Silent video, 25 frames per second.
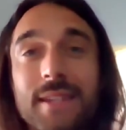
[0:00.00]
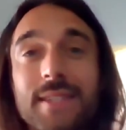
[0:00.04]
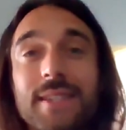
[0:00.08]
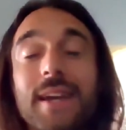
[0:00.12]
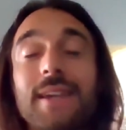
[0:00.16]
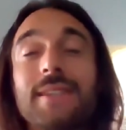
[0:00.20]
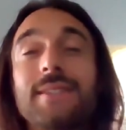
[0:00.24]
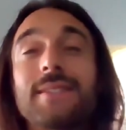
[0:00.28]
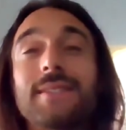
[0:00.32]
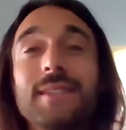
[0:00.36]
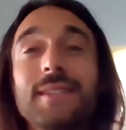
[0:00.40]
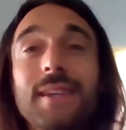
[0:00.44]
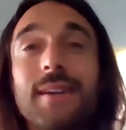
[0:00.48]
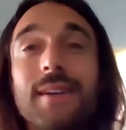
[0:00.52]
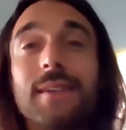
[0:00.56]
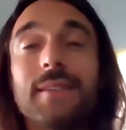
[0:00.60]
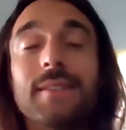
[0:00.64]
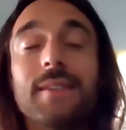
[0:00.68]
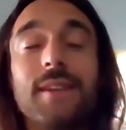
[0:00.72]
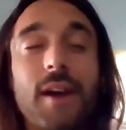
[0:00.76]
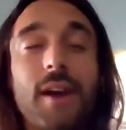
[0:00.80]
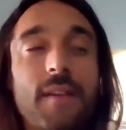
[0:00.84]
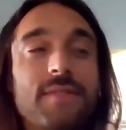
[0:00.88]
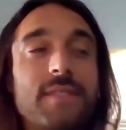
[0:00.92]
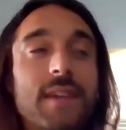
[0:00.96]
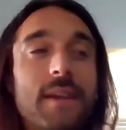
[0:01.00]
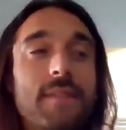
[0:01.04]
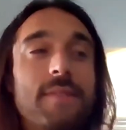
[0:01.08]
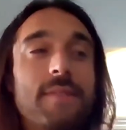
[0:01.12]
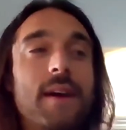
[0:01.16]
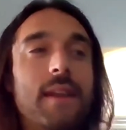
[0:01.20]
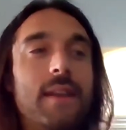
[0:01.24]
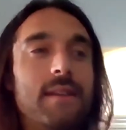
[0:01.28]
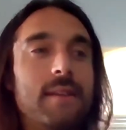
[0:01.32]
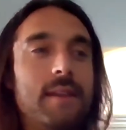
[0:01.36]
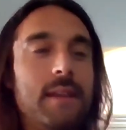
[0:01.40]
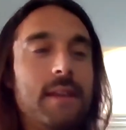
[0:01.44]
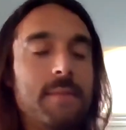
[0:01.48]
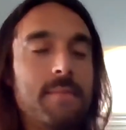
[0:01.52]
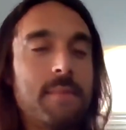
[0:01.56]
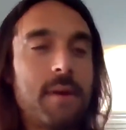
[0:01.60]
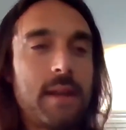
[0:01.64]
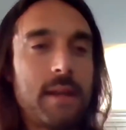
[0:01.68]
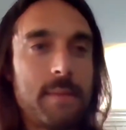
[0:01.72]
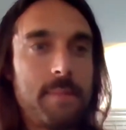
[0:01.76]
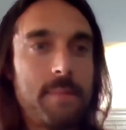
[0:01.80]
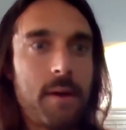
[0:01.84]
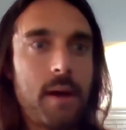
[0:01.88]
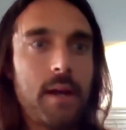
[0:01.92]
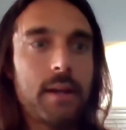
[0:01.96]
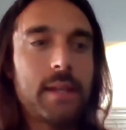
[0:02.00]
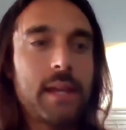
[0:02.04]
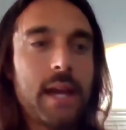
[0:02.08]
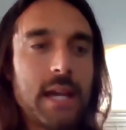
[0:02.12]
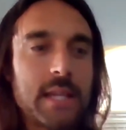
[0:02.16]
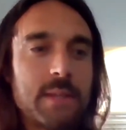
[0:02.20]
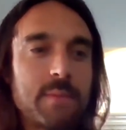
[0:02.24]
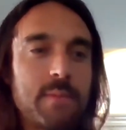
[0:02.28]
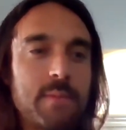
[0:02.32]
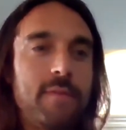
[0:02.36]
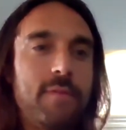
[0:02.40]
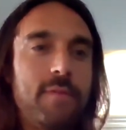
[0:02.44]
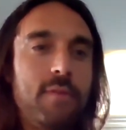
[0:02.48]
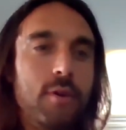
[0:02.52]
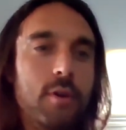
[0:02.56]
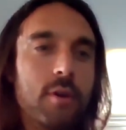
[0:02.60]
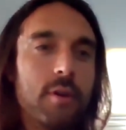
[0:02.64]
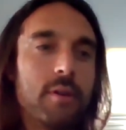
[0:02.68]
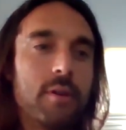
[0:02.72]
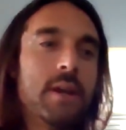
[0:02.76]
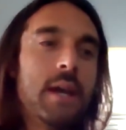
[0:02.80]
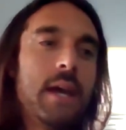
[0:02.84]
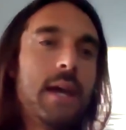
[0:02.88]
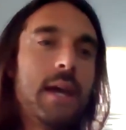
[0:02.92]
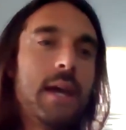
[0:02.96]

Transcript: as I see it. You know, I've said that in, in, in a podcast before.